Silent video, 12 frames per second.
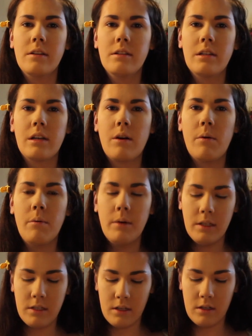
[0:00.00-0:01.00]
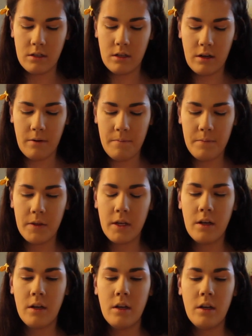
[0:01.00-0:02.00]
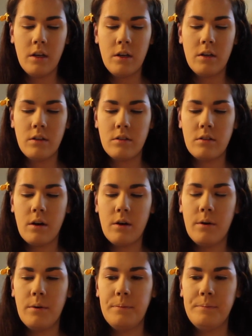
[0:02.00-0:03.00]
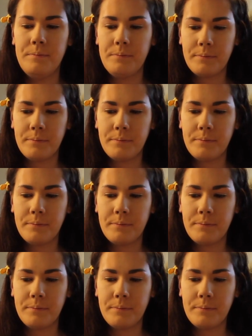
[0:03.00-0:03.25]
This is a coincidence, you know. So